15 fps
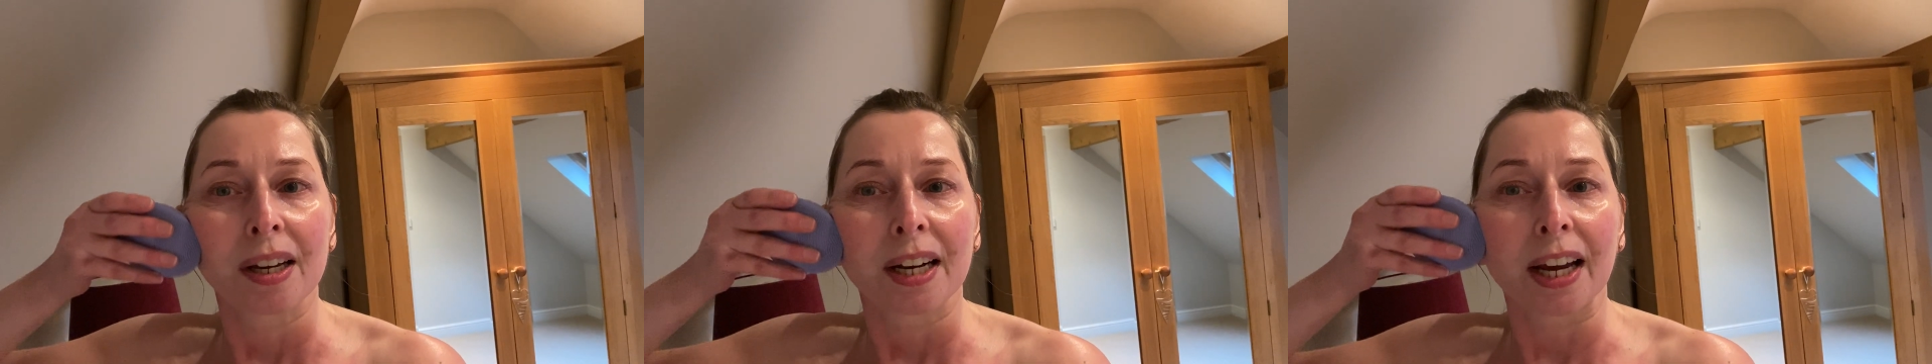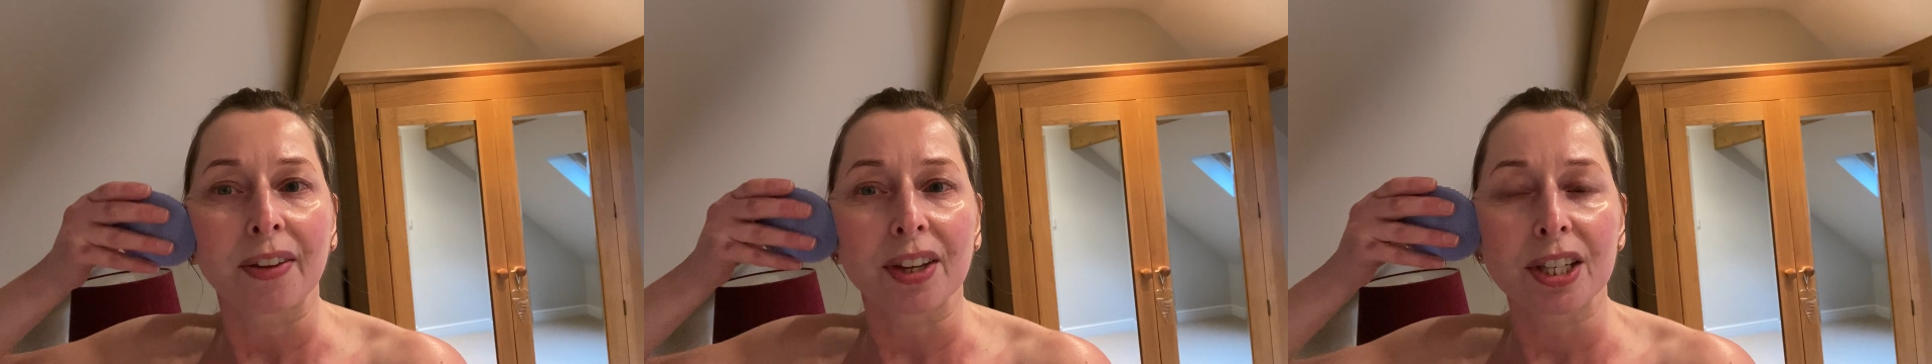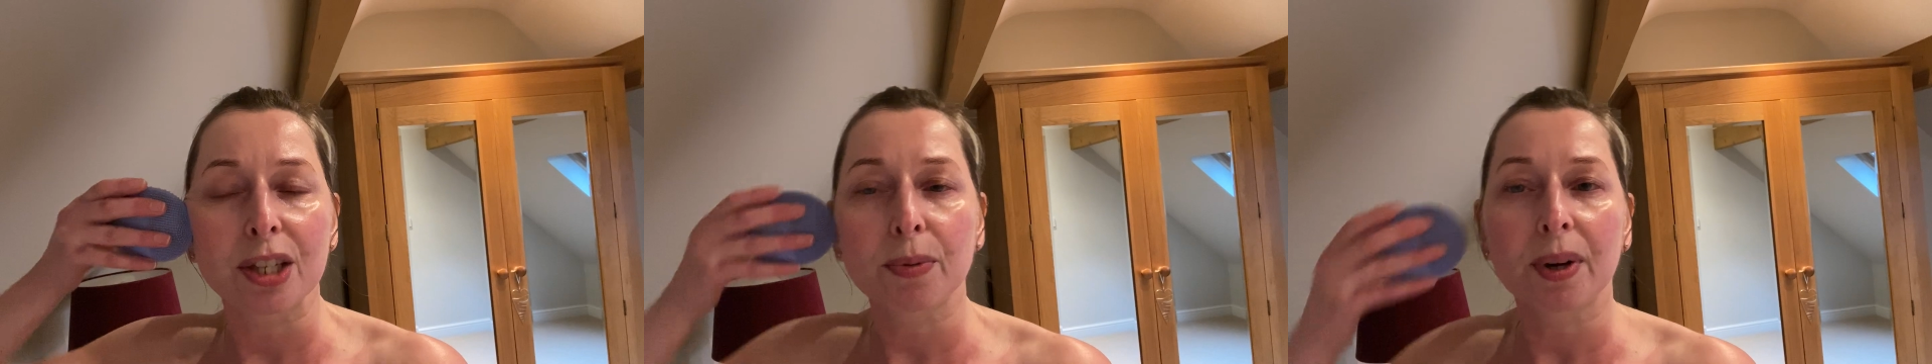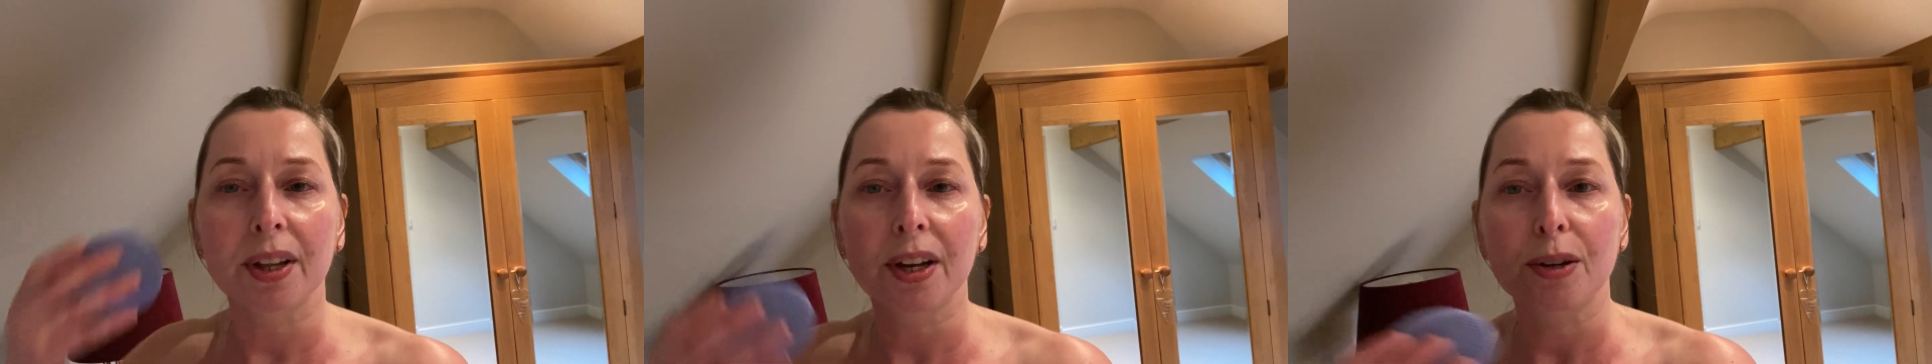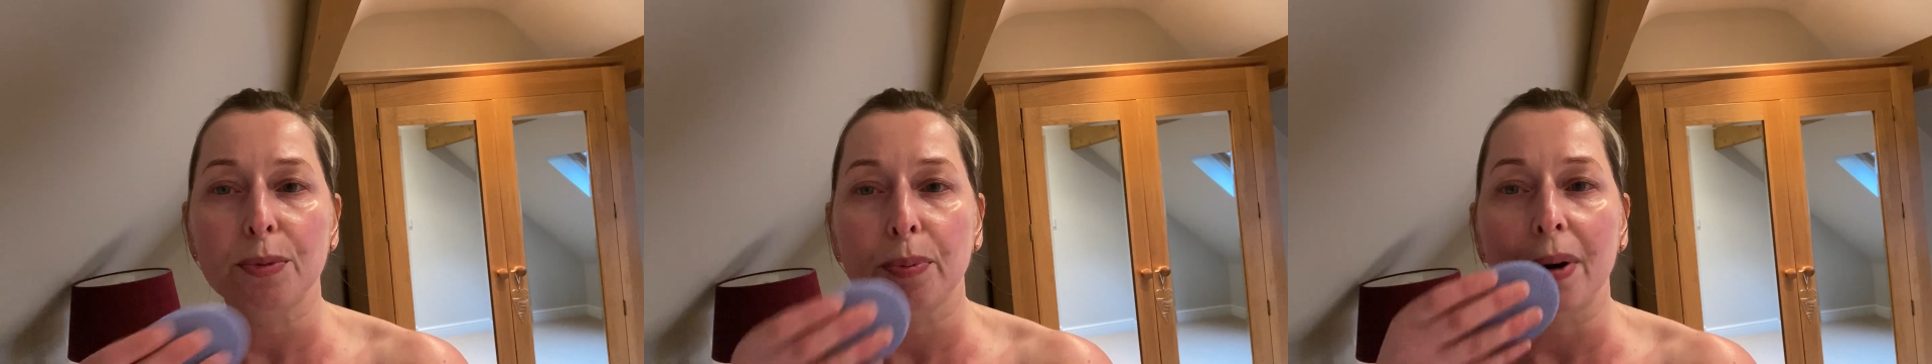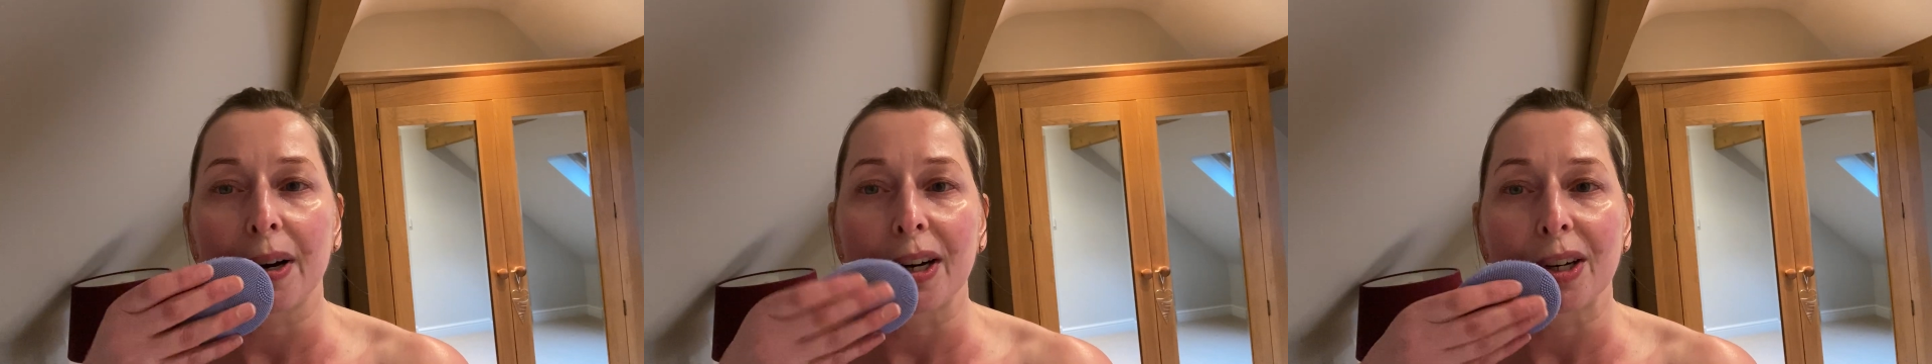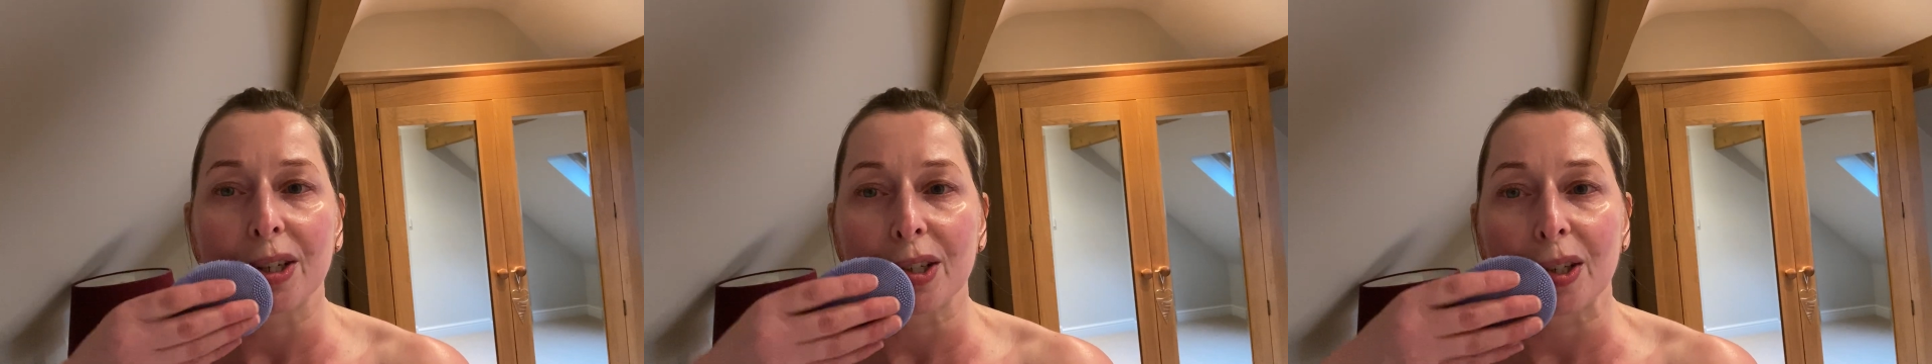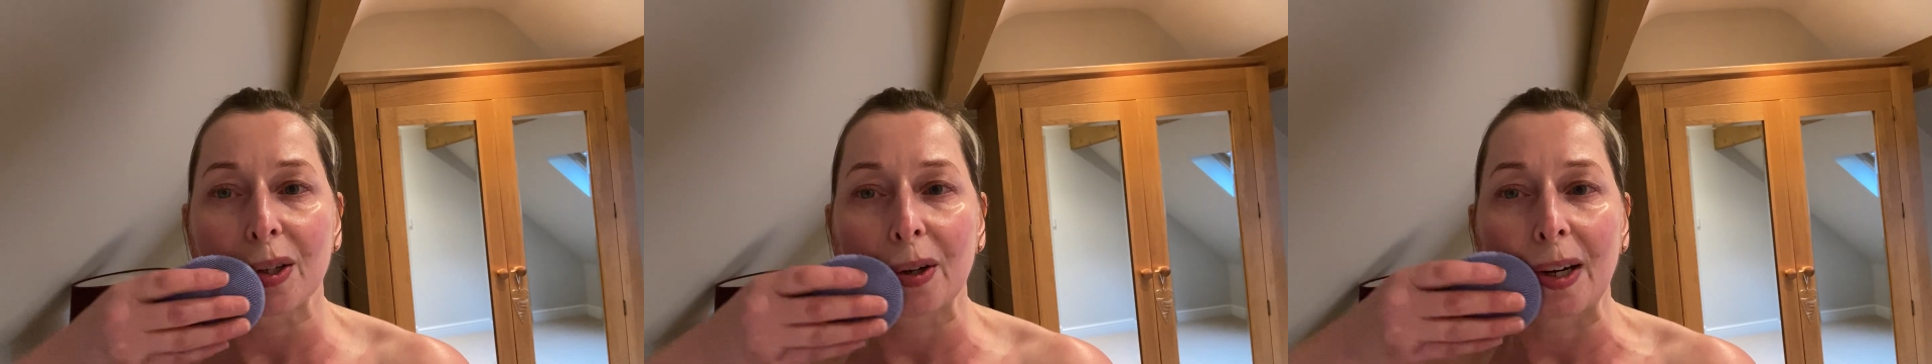Now this is one of those
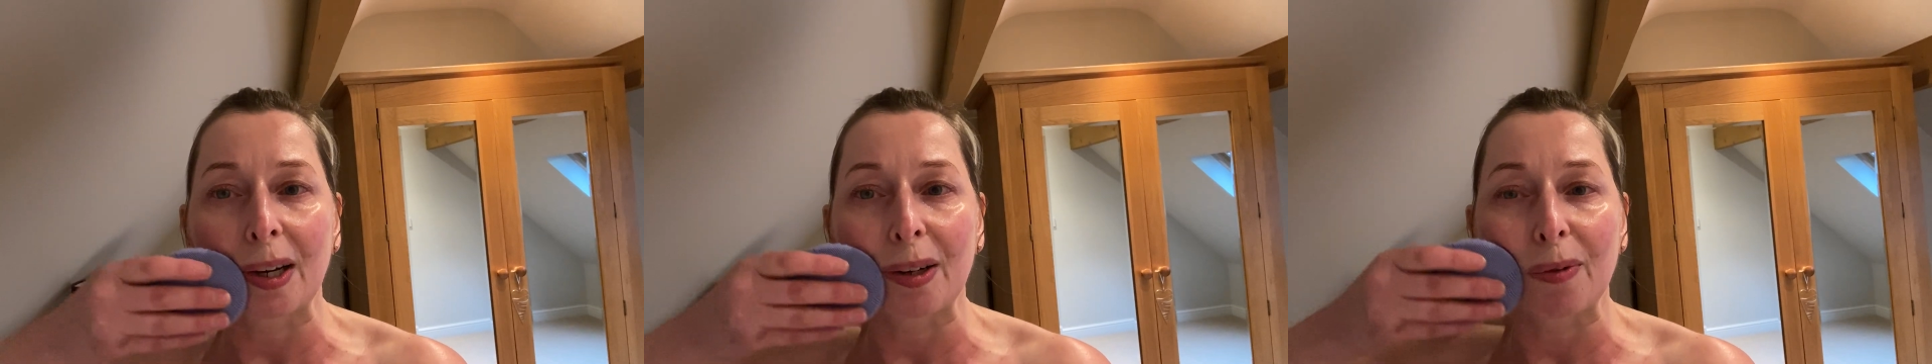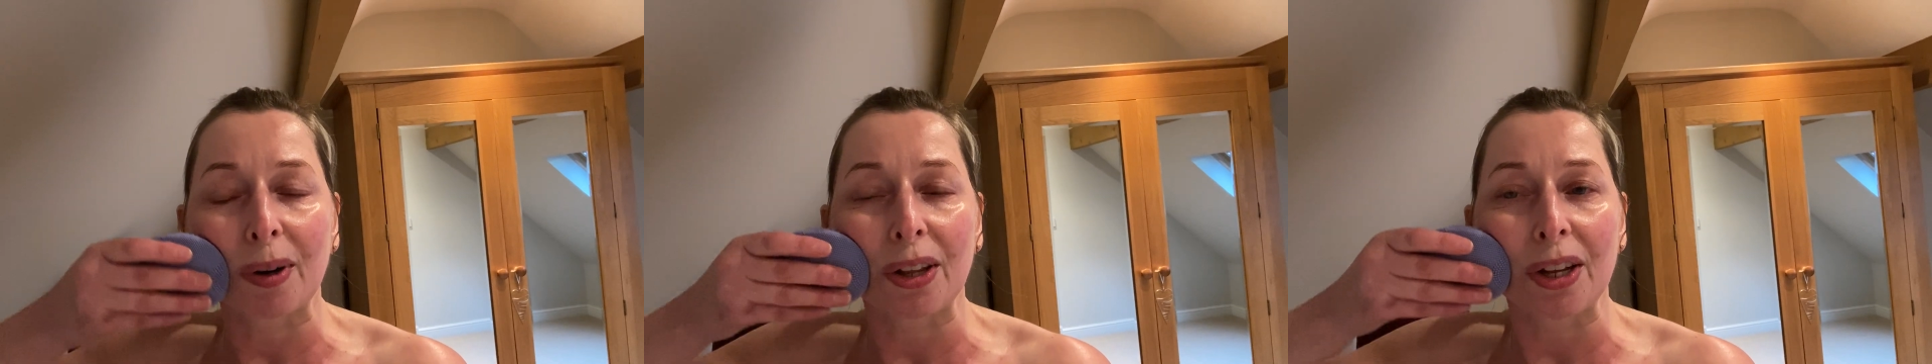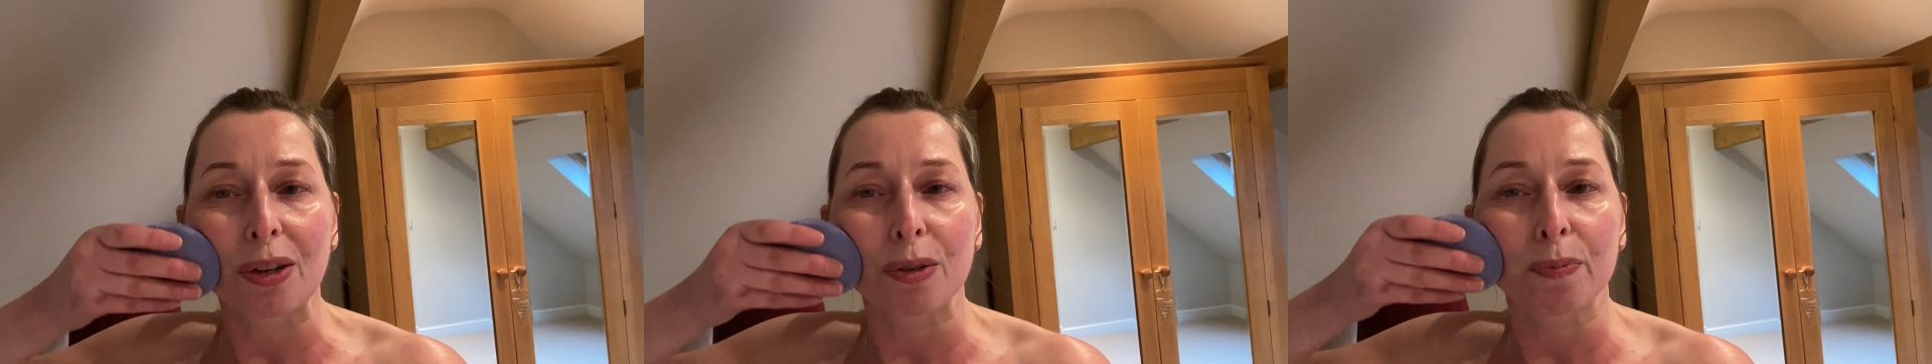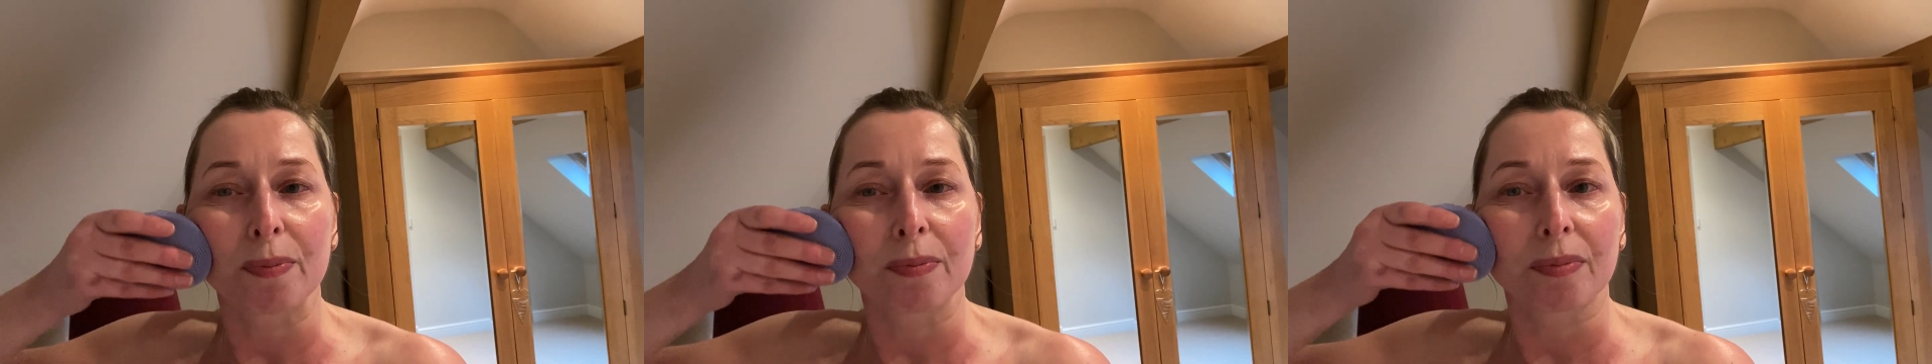products, one of those